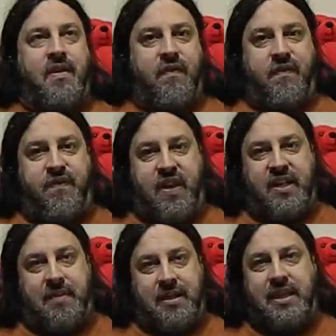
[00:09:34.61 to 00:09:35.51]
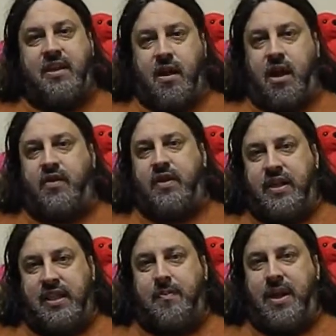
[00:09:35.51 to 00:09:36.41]
fundamentally
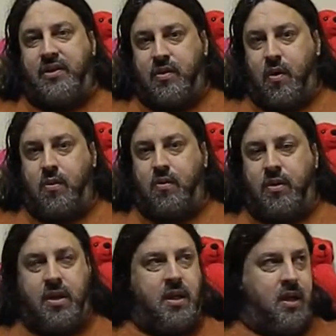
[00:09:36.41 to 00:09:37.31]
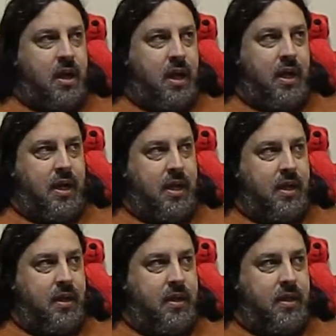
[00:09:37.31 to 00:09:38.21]
contradicted by its own uh,